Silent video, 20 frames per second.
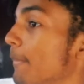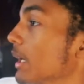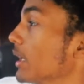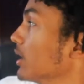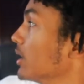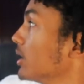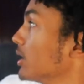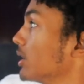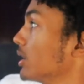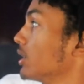
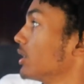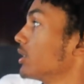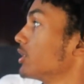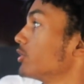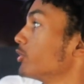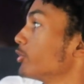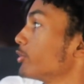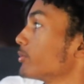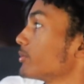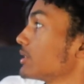but you
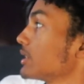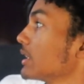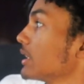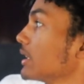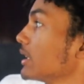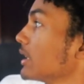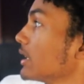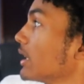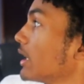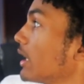know what I'm
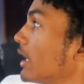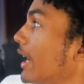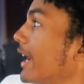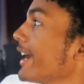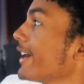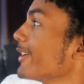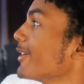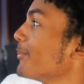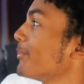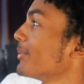saying?
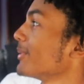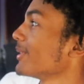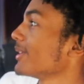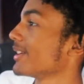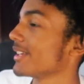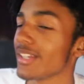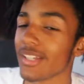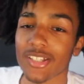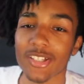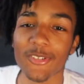I gotta
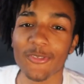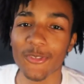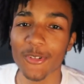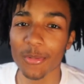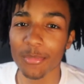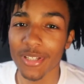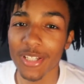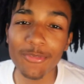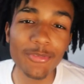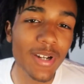put, you
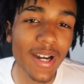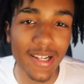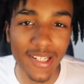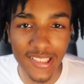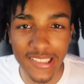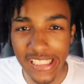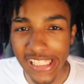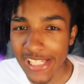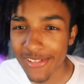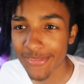feel me? If you
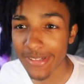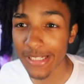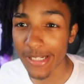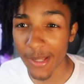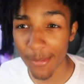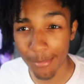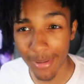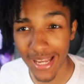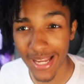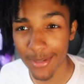got a TV
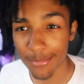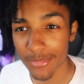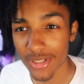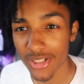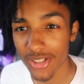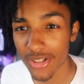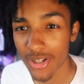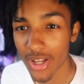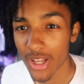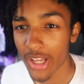in the back,
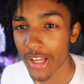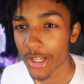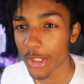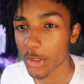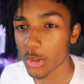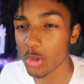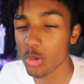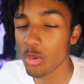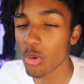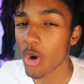bro,
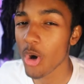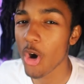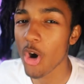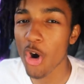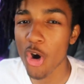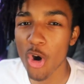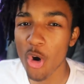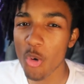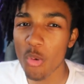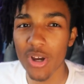you
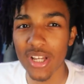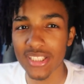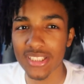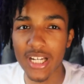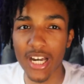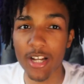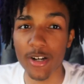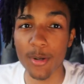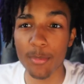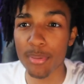always
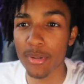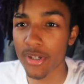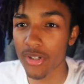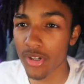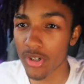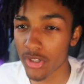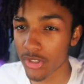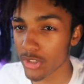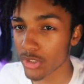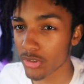gotta
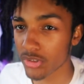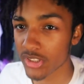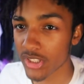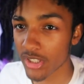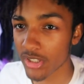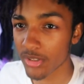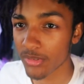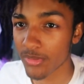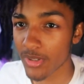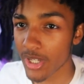put on
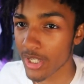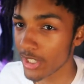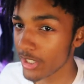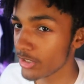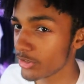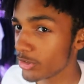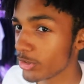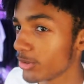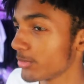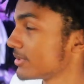yourself.
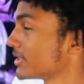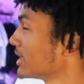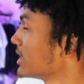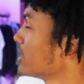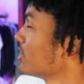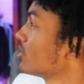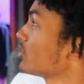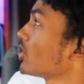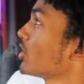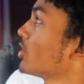You know what I'm
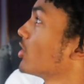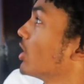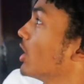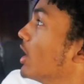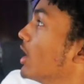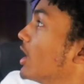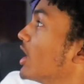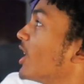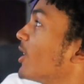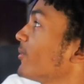saying? So
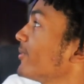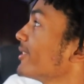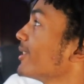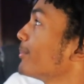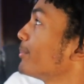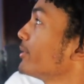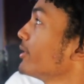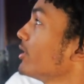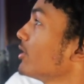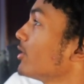I'm
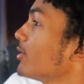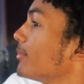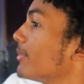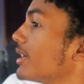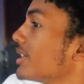finna put on